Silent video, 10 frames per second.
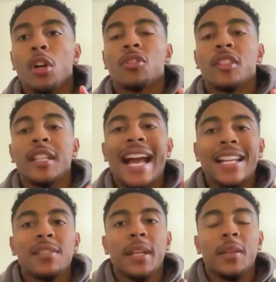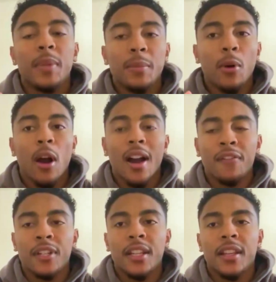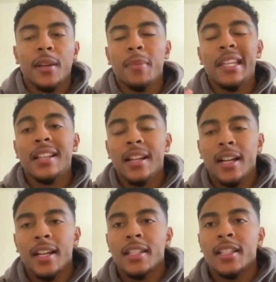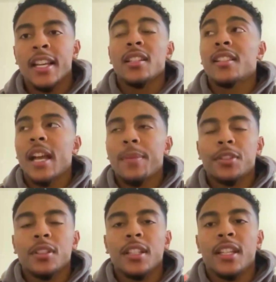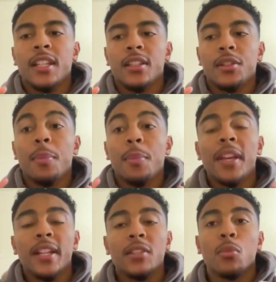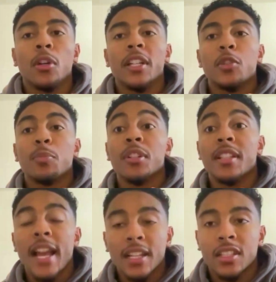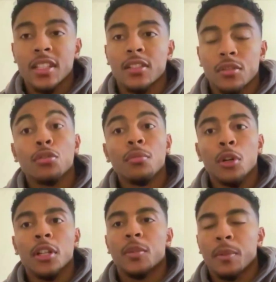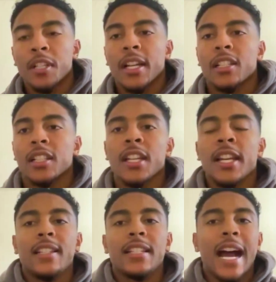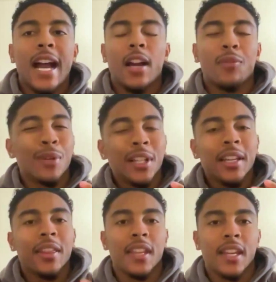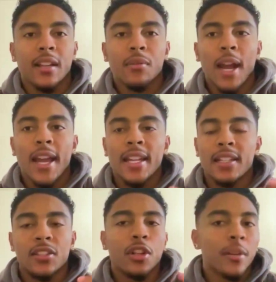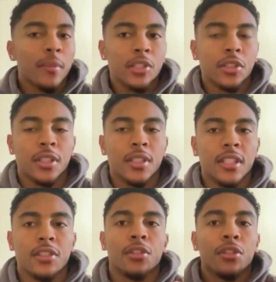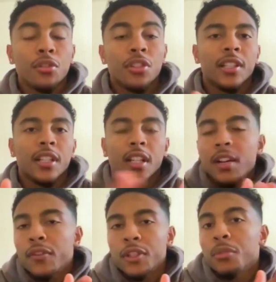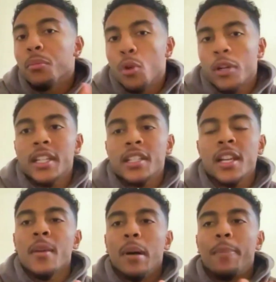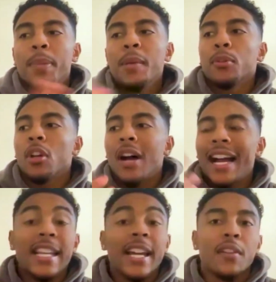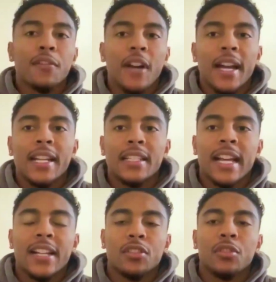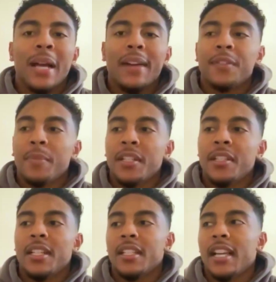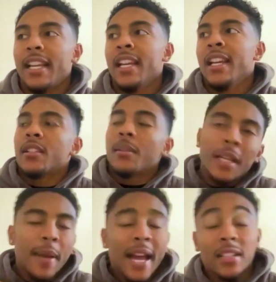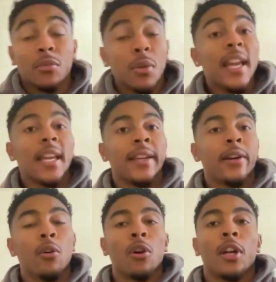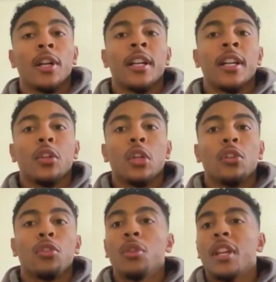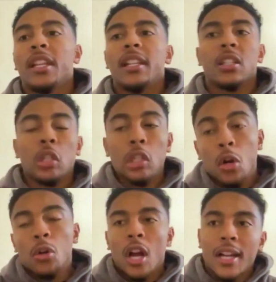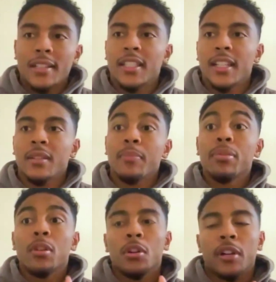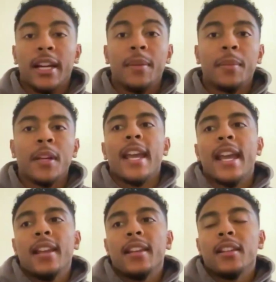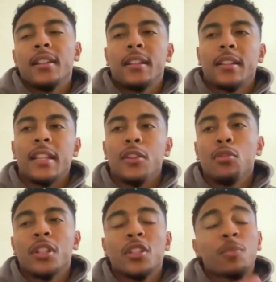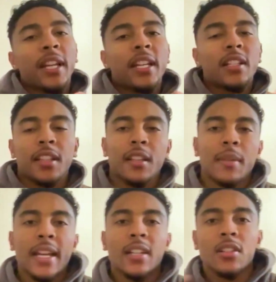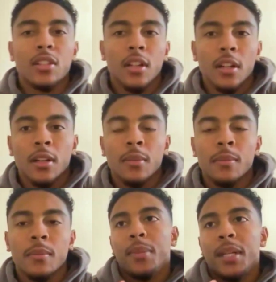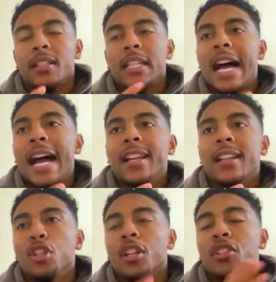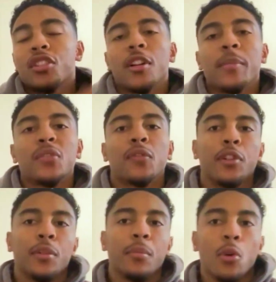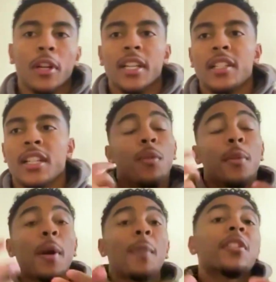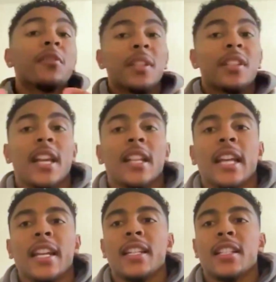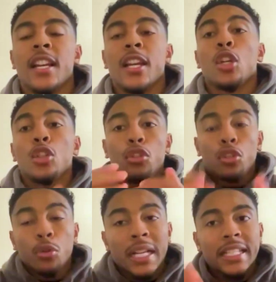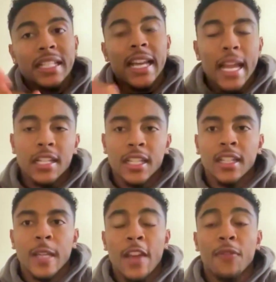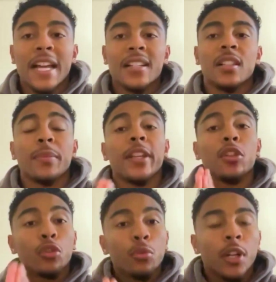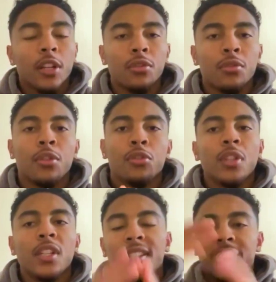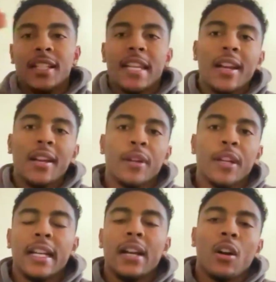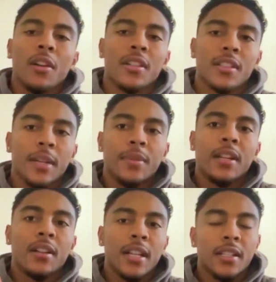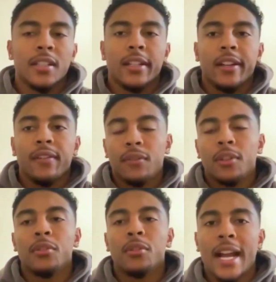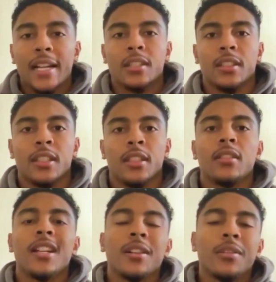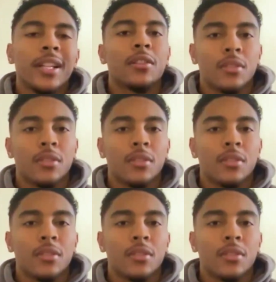don't see as many people offering them, because conceptually to pitch mortgage protection, true mortgage protection is not really a thing, right? It's term insurance that you're using to cover your mortgage, but people don't identify it as that. So you have to pitch it as like somebody passed away, or, you can get this low costing program and you explain to them that it's term, but it's not just term, it's for your mortgage. The purpose of me saying that is, you as the agent, if that's something you want to do, you need to sit down and break down all the steps that are necessary for you to actually generate